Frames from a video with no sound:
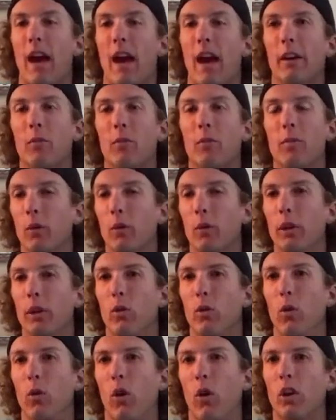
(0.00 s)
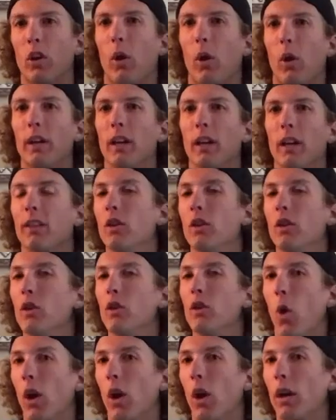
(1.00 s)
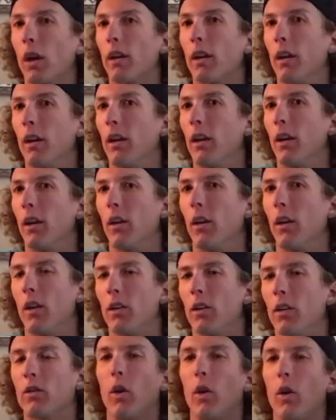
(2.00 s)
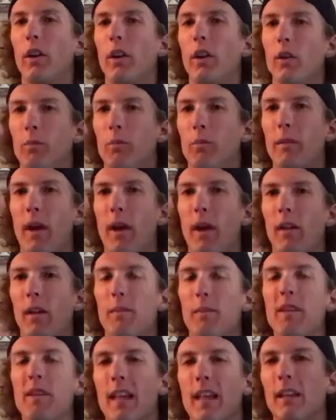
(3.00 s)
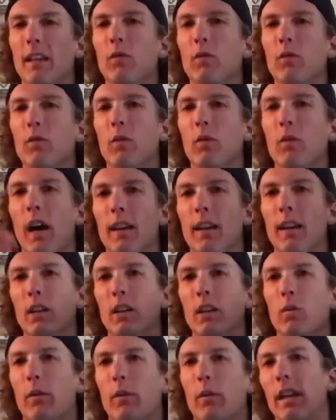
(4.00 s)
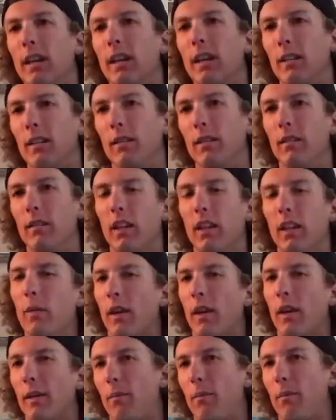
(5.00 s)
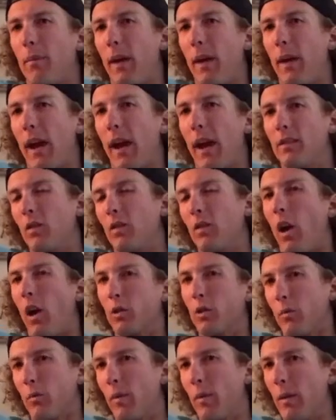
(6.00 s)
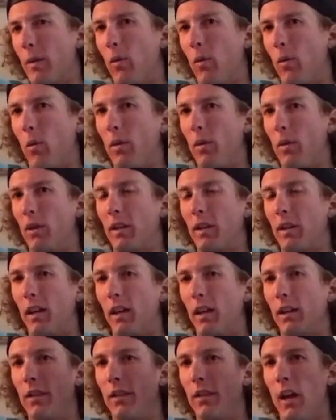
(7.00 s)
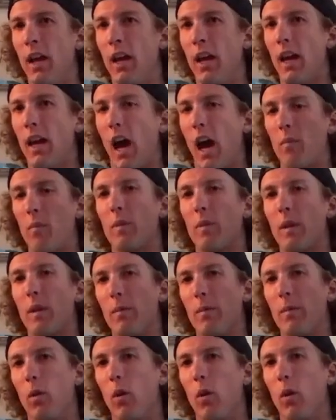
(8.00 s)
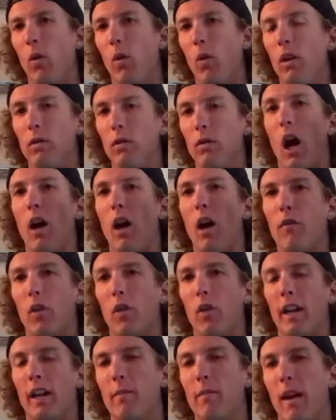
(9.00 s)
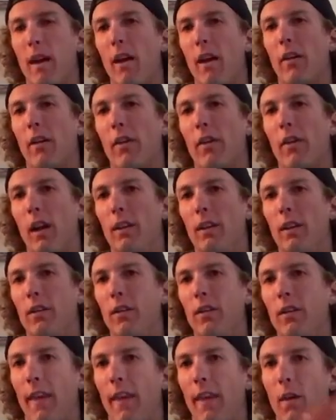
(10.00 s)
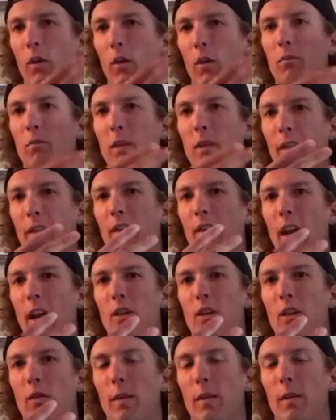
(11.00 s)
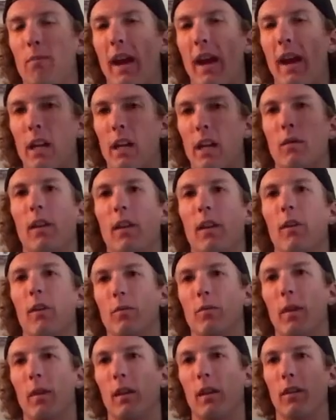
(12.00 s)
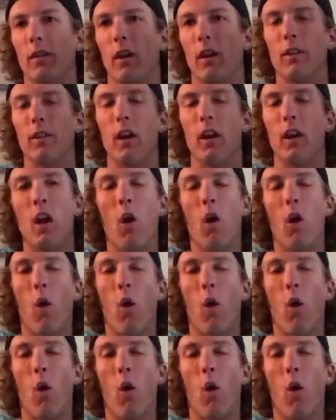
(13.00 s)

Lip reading: That could be really cool. Or going to like the New York, going to those big marathons. I mean, that's why running pays to sponsor people, is because how many people love running marathons at those big venues that pay to run those marathons.